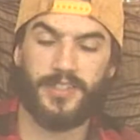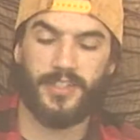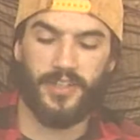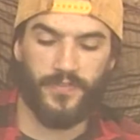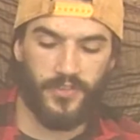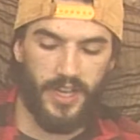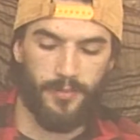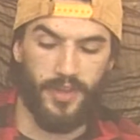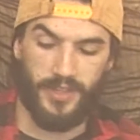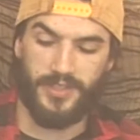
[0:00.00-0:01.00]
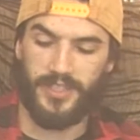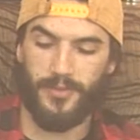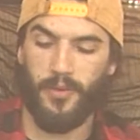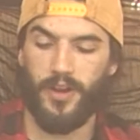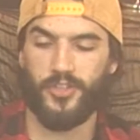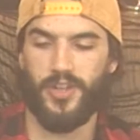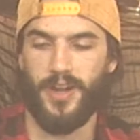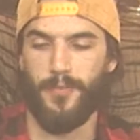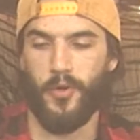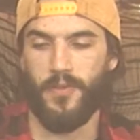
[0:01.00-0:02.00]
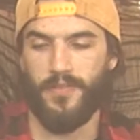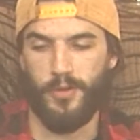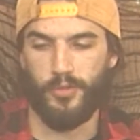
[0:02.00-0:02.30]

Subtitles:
It's good for $10, and that's why I want to try more of their